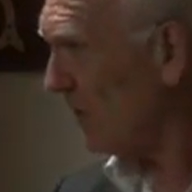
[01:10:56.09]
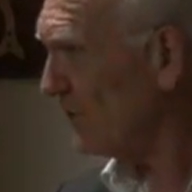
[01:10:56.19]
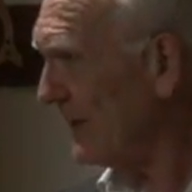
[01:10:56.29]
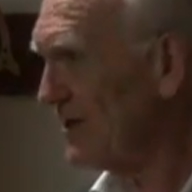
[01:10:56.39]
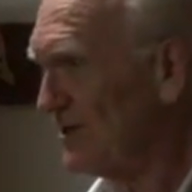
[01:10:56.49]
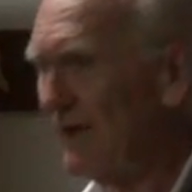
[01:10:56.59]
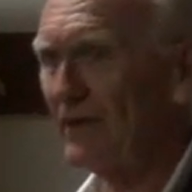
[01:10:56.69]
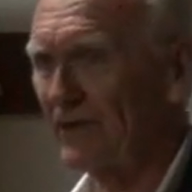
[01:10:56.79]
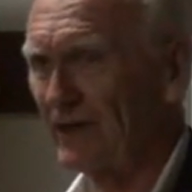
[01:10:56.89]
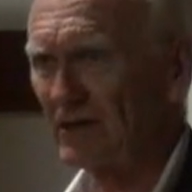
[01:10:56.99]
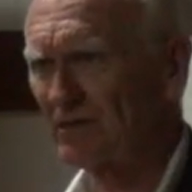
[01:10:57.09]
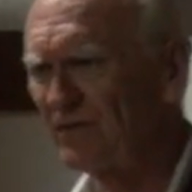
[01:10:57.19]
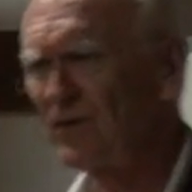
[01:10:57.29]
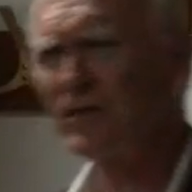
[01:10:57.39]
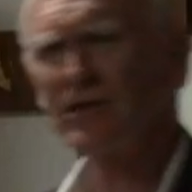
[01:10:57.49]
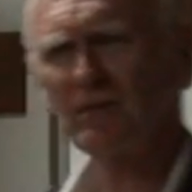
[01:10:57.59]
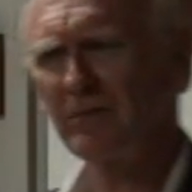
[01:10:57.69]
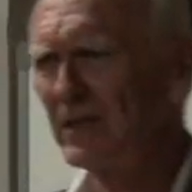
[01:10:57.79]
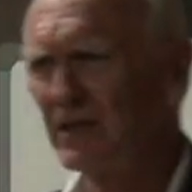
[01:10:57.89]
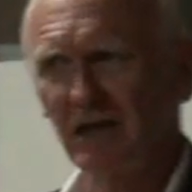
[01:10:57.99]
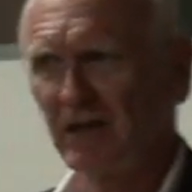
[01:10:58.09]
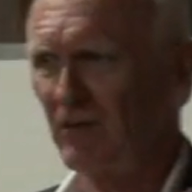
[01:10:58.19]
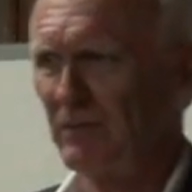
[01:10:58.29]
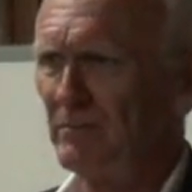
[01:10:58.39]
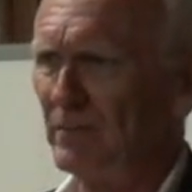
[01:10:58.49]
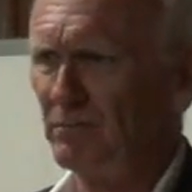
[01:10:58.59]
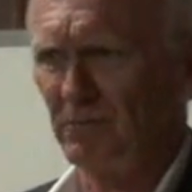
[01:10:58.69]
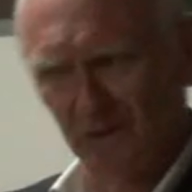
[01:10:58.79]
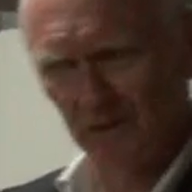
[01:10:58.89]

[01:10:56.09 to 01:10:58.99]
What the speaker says: whole range of other things. Furniture making, I can't remember.